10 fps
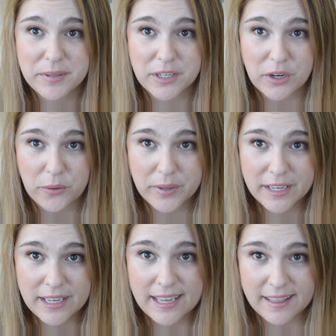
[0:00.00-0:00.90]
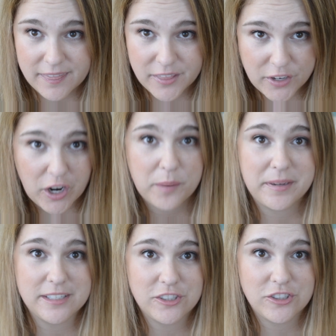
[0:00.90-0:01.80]
be going in the
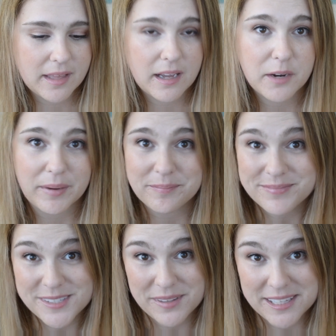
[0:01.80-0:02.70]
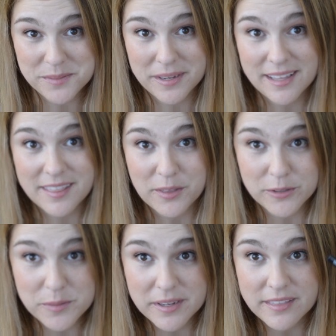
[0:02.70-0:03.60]
garbage. Anyway, so
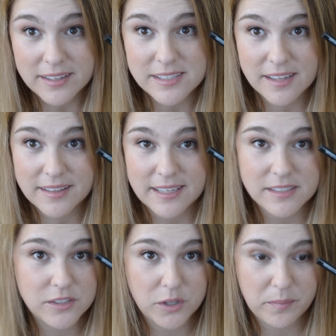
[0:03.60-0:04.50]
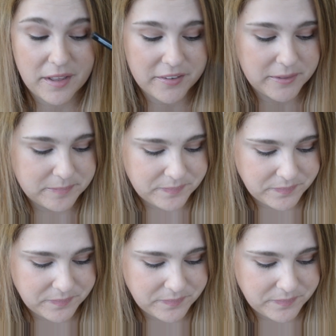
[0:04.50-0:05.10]
those are my thoughts on this. Don't bother.